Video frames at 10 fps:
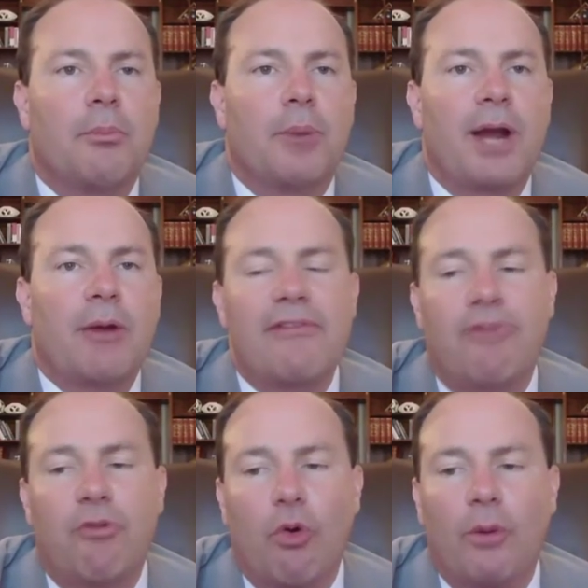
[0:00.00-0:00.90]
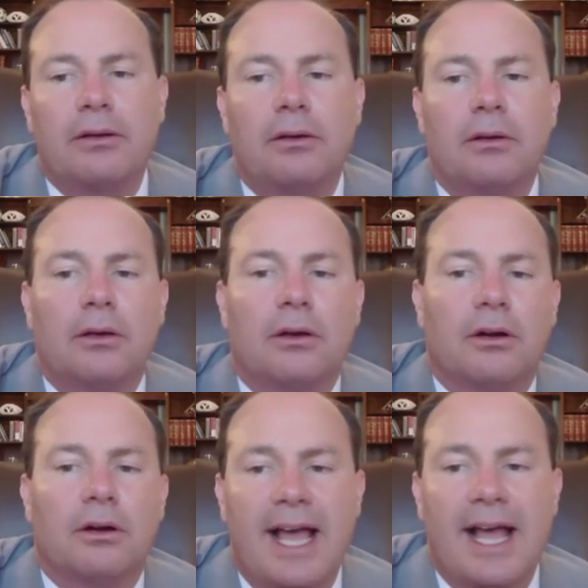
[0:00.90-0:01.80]
by reforming
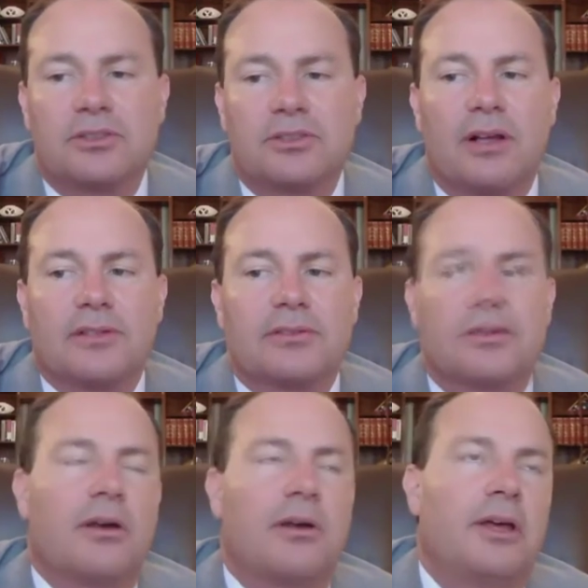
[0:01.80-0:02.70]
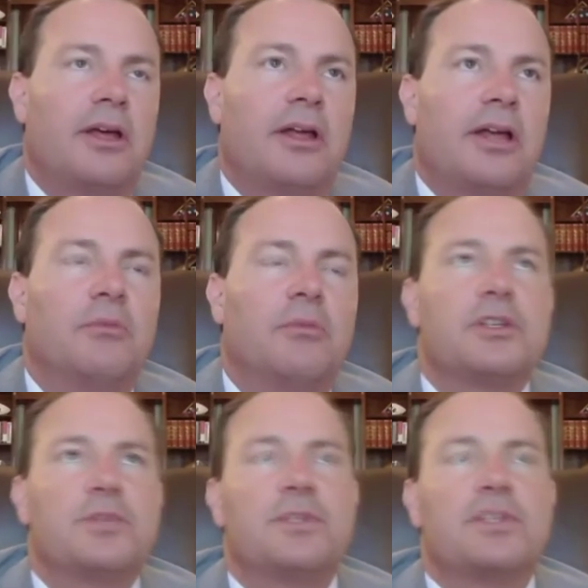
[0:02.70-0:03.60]
our tax laws and
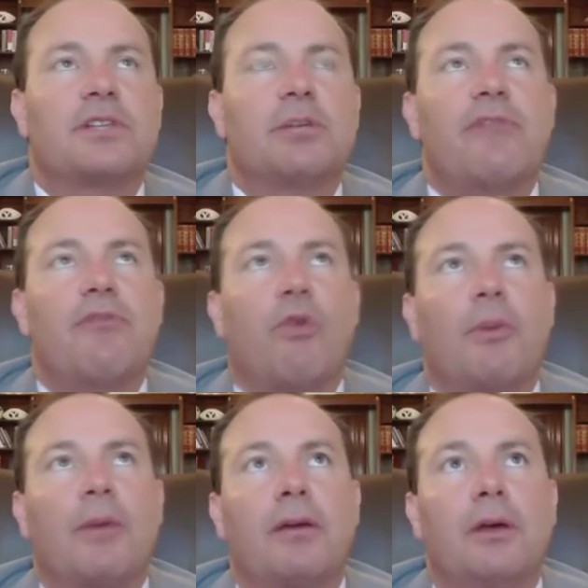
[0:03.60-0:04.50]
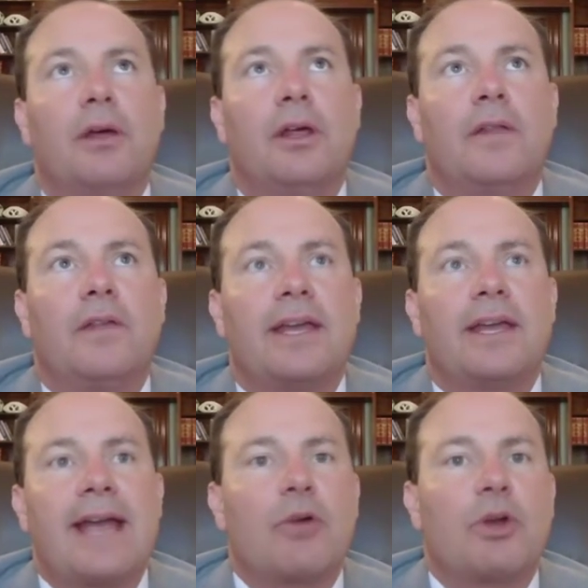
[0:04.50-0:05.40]
specifically reforming the
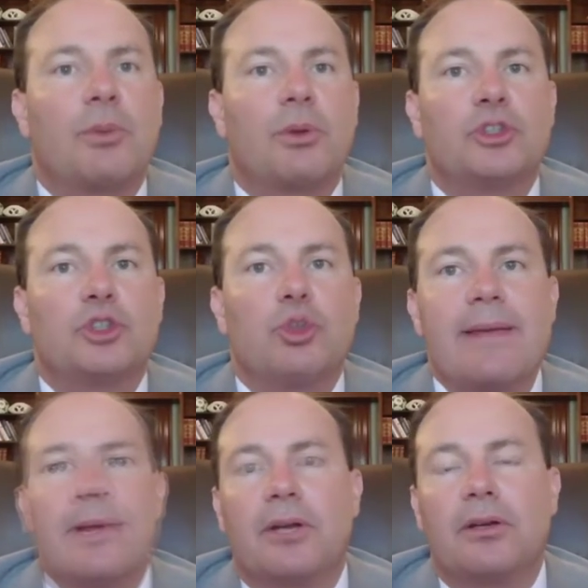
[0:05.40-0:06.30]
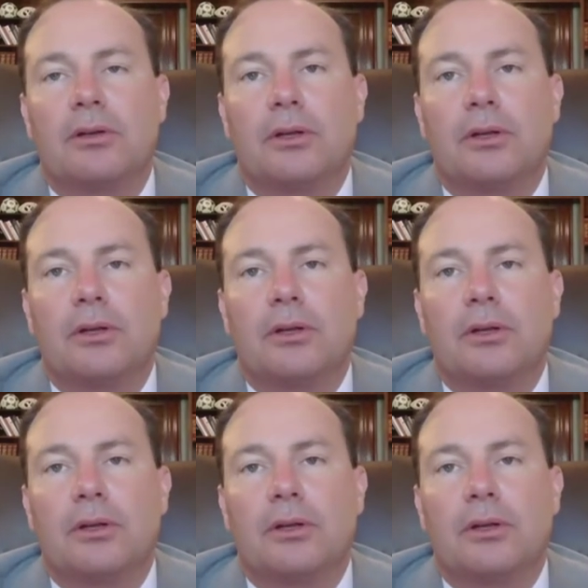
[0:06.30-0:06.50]
inequitable treatment